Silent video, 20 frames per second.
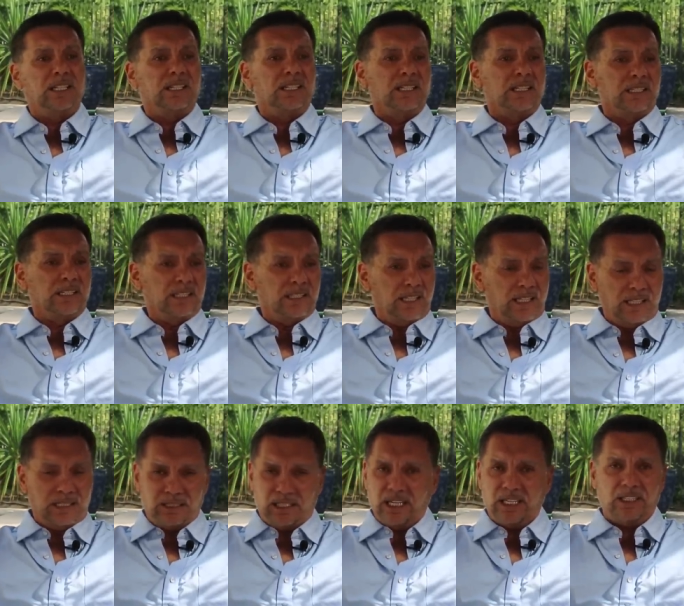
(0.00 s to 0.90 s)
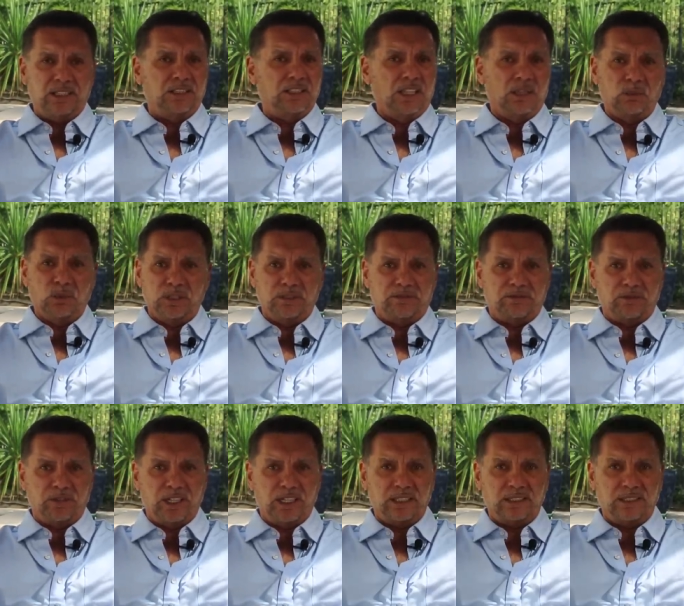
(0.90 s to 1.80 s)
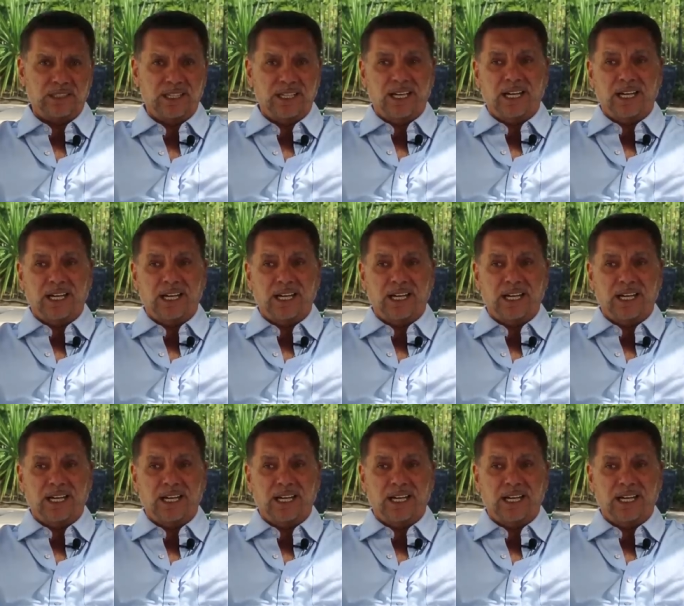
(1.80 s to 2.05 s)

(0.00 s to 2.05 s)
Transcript: He, would get it done with a friend.